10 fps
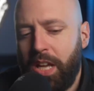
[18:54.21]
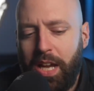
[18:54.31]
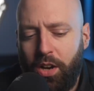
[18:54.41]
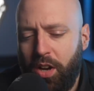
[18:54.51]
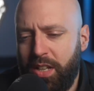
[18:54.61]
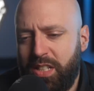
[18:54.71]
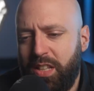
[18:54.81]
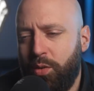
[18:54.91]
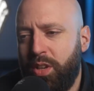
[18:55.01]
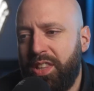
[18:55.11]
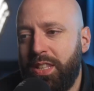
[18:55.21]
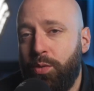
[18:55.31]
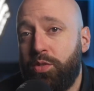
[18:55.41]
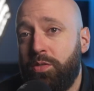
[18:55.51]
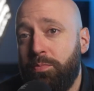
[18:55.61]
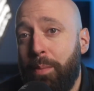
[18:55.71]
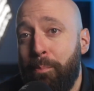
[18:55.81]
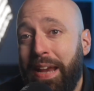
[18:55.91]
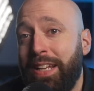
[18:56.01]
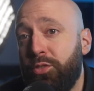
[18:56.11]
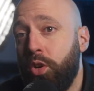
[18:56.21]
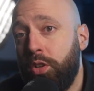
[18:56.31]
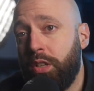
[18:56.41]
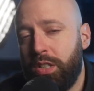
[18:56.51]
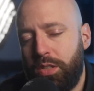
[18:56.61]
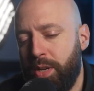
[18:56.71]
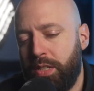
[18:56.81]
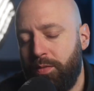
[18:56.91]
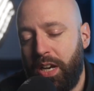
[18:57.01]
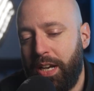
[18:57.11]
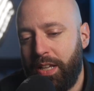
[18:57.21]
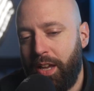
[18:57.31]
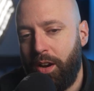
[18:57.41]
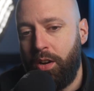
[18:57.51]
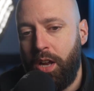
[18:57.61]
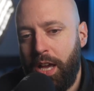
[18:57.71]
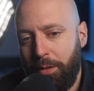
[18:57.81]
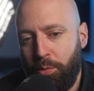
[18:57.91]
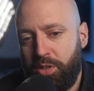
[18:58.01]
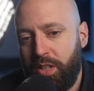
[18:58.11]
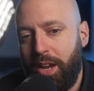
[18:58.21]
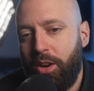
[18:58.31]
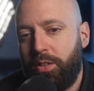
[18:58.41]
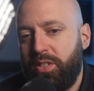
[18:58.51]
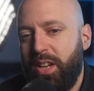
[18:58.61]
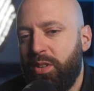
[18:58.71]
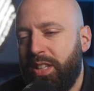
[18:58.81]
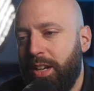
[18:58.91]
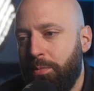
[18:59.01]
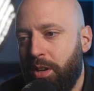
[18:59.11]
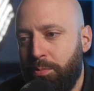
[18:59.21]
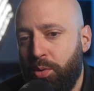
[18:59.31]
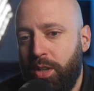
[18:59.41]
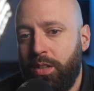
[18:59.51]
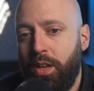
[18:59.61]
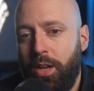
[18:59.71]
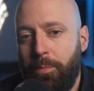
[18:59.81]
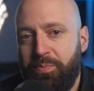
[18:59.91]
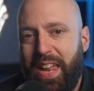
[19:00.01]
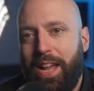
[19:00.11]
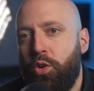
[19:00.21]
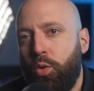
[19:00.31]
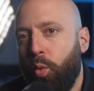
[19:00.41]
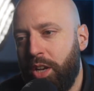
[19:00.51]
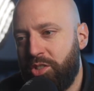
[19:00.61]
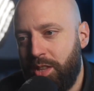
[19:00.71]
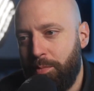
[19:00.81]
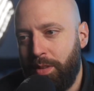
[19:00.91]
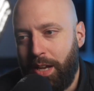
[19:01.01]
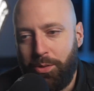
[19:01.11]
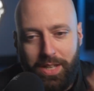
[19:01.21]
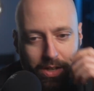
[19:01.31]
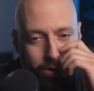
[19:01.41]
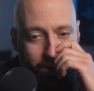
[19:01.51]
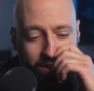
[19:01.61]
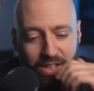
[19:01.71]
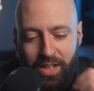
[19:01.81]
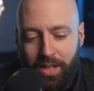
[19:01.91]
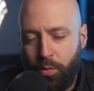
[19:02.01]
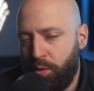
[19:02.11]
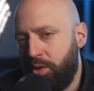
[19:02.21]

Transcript: And honestly, the only thing that made it good, because the rest of it I didn't care, and most of the characters irritated me to the point that I couldn't watch them, like I would get annoyed, was